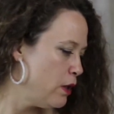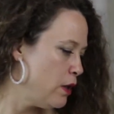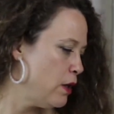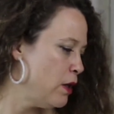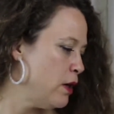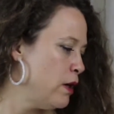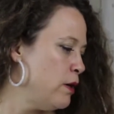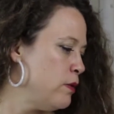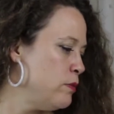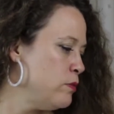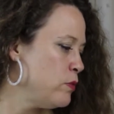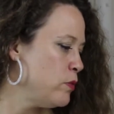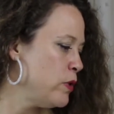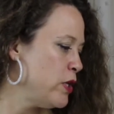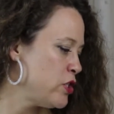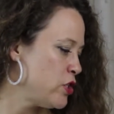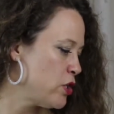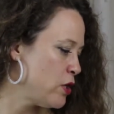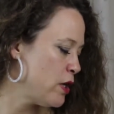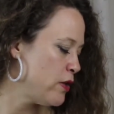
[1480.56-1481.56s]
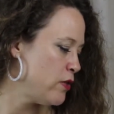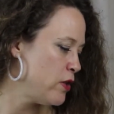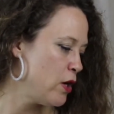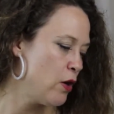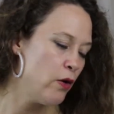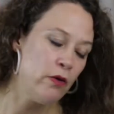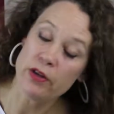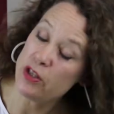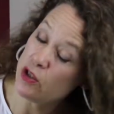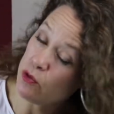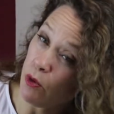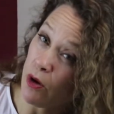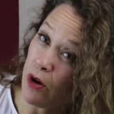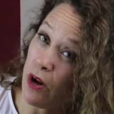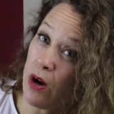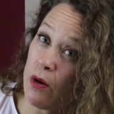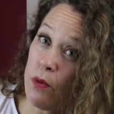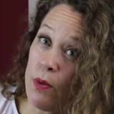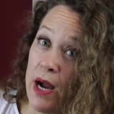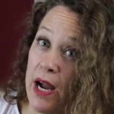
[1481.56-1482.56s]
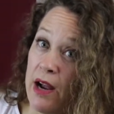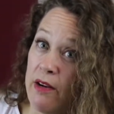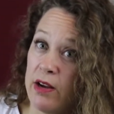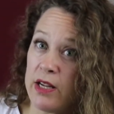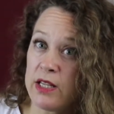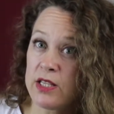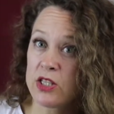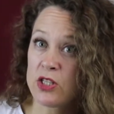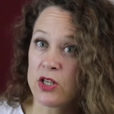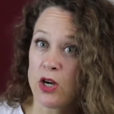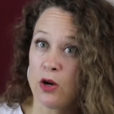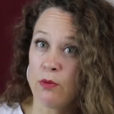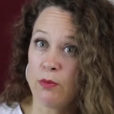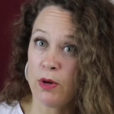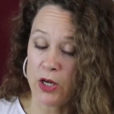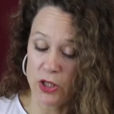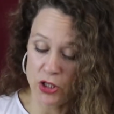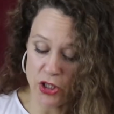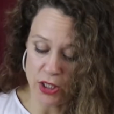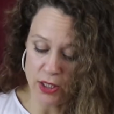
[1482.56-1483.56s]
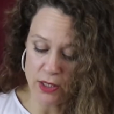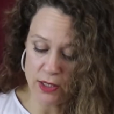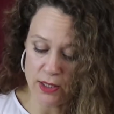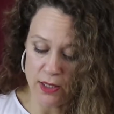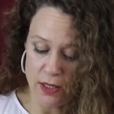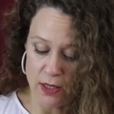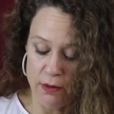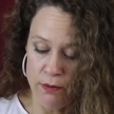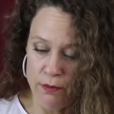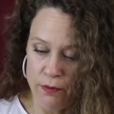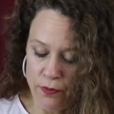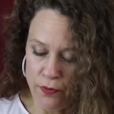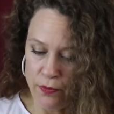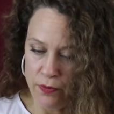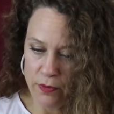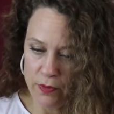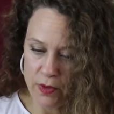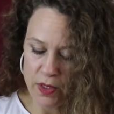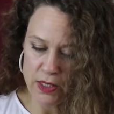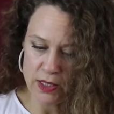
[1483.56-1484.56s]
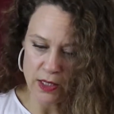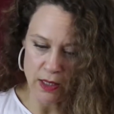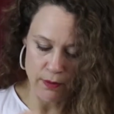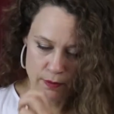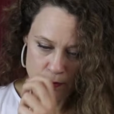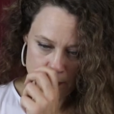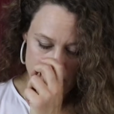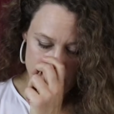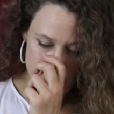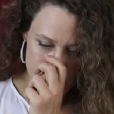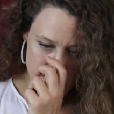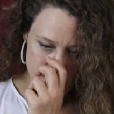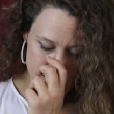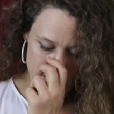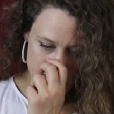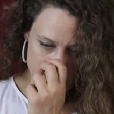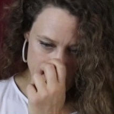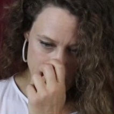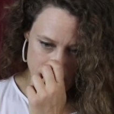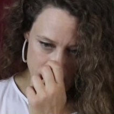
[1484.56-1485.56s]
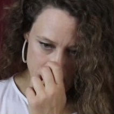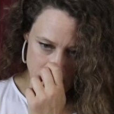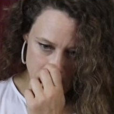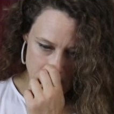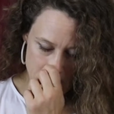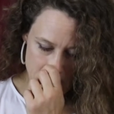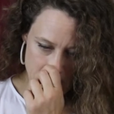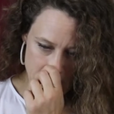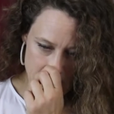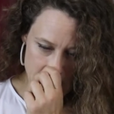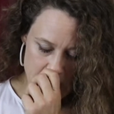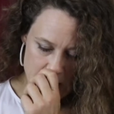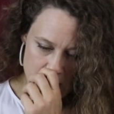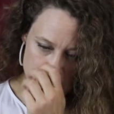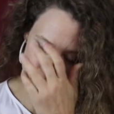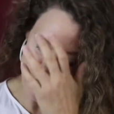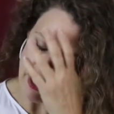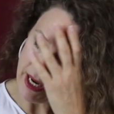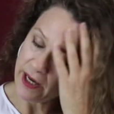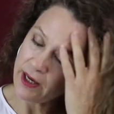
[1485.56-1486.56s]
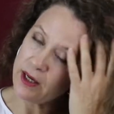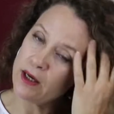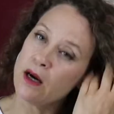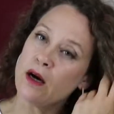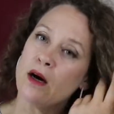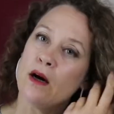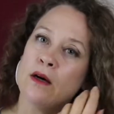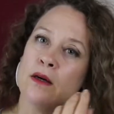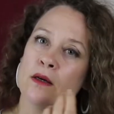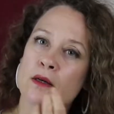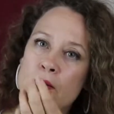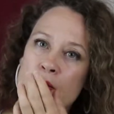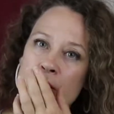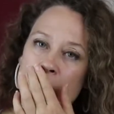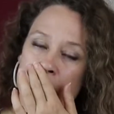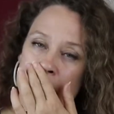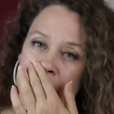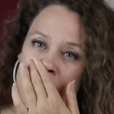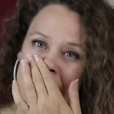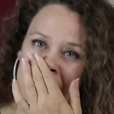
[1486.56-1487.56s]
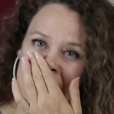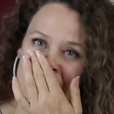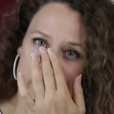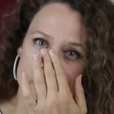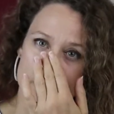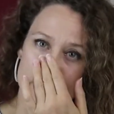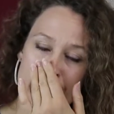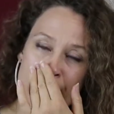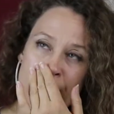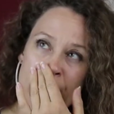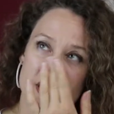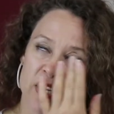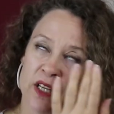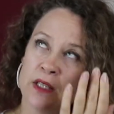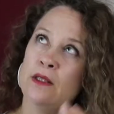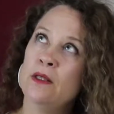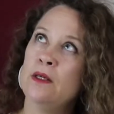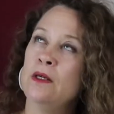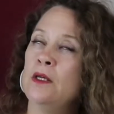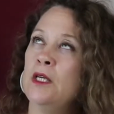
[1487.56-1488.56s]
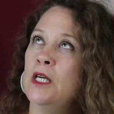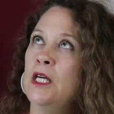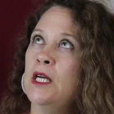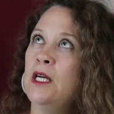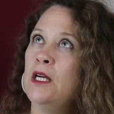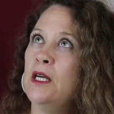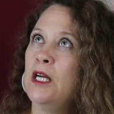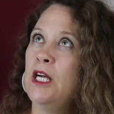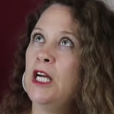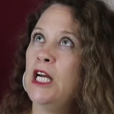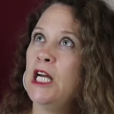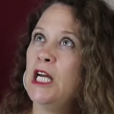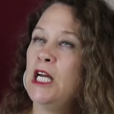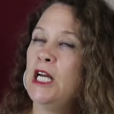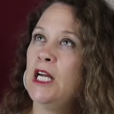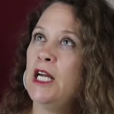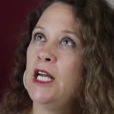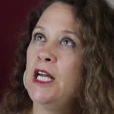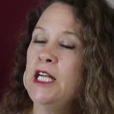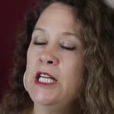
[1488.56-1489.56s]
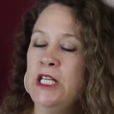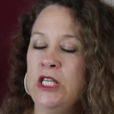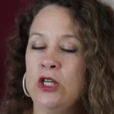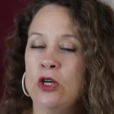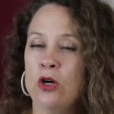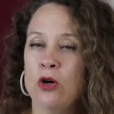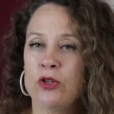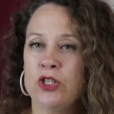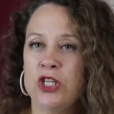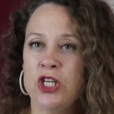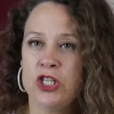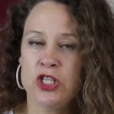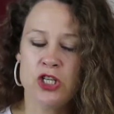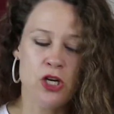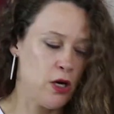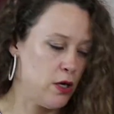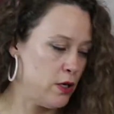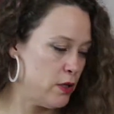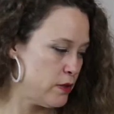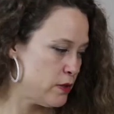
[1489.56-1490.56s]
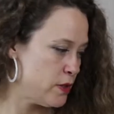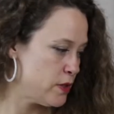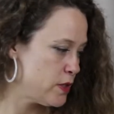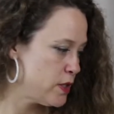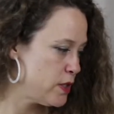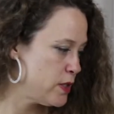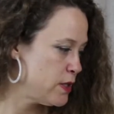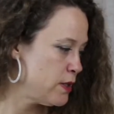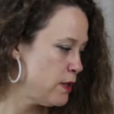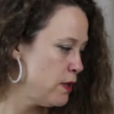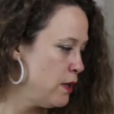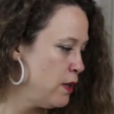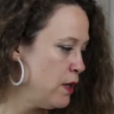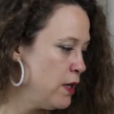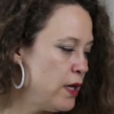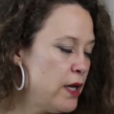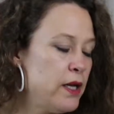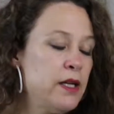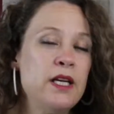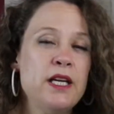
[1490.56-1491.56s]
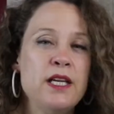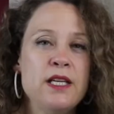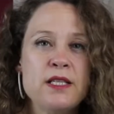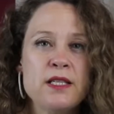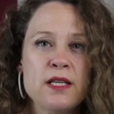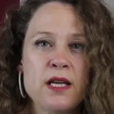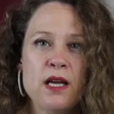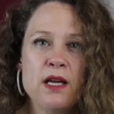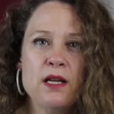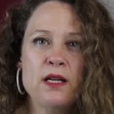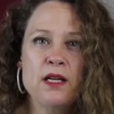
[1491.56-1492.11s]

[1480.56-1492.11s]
And the orange one I wear it so much. It's some alpaca that I got from Eden Cottage Yarns, and it is